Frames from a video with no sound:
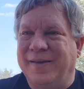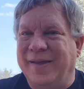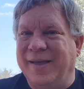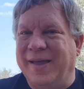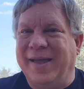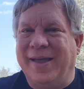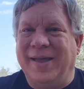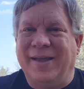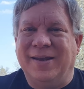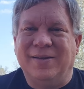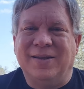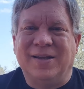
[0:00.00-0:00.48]

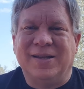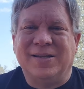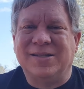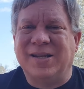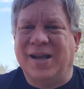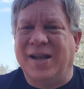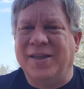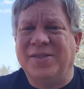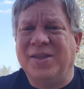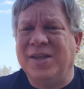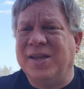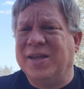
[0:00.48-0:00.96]
And like I
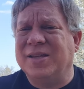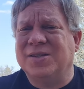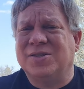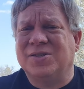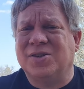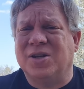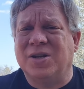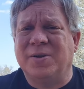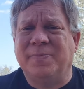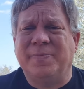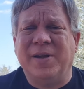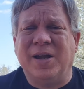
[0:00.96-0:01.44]
said, I think it's
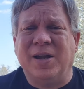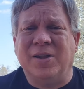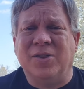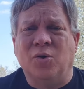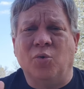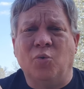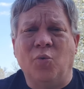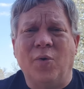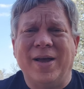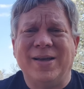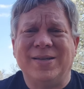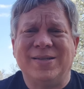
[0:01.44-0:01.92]
going to be on
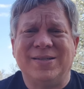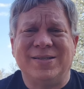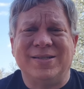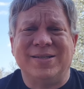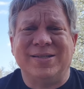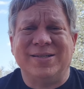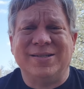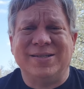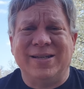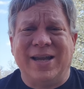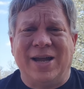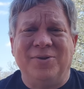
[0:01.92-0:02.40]
the west
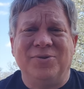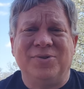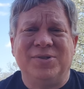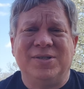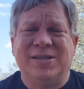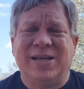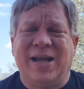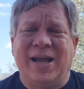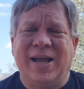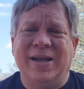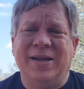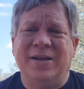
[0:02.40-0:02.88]
and south
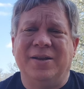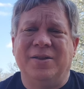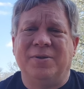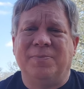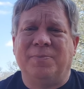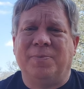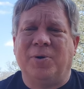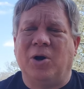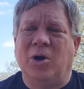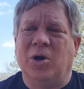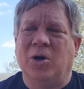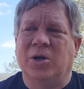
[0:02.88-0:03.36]
side of the
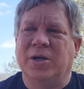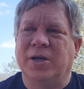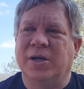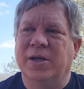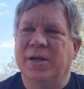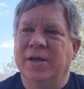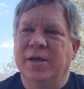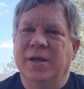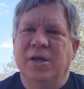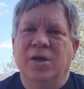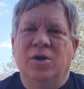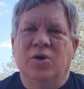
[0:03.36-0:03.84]
park,
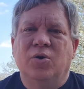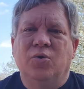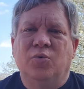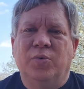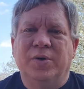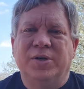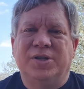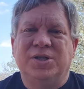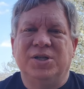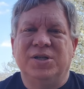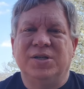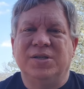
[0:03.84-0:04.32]

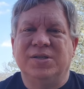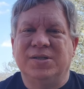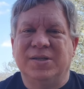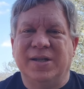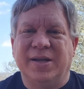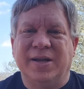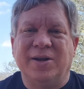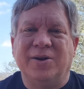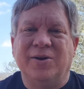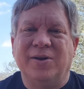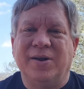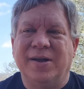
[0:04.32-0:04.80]
which is
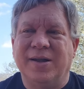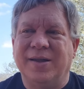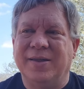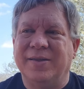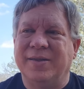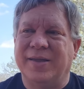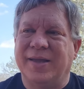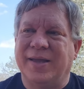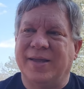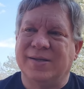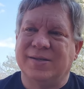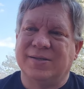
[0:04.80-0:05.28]
the area
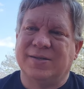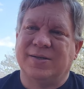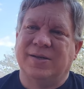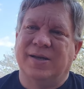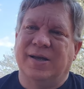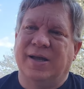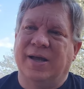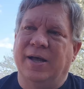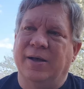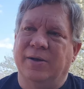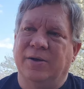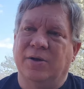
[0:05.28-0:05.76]
that
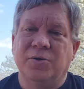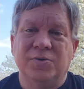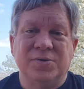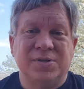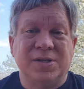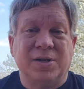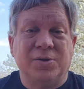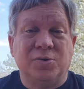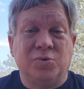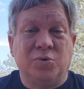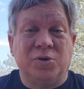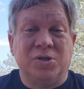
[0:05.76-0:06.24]
goes
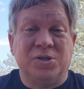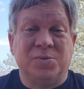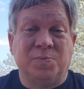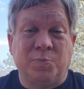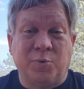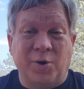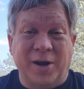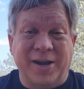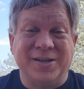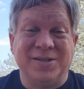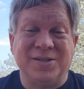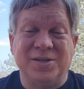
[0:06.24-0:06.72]
out towards
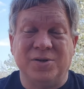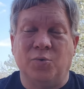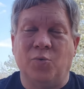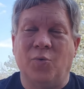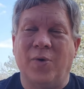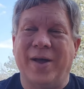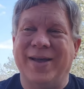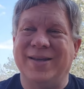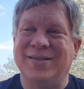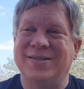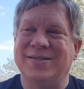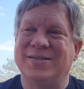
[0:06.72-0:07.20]
Branson
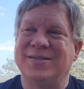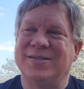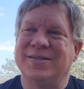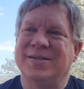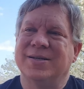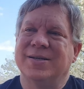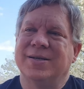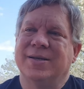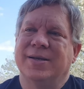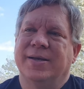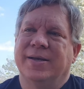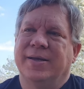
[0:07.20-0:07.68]
West.
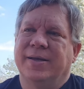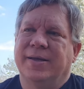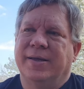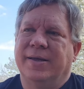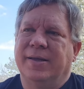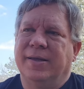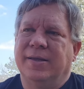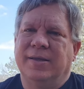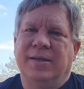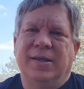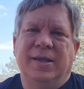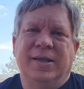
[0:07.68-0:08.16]

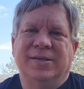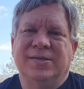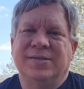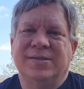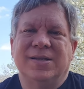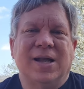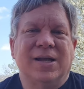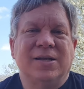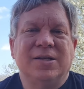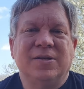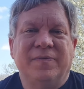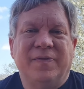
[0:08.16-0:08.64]
It's
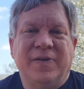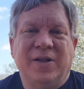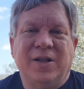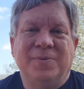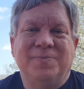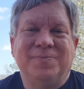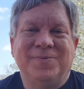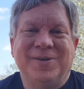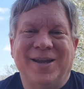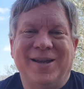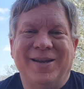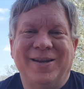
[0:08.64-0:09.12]
not
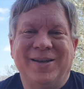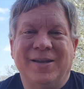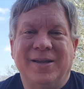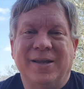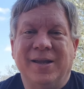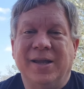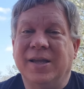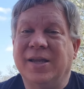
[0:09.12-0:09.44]
developed yet.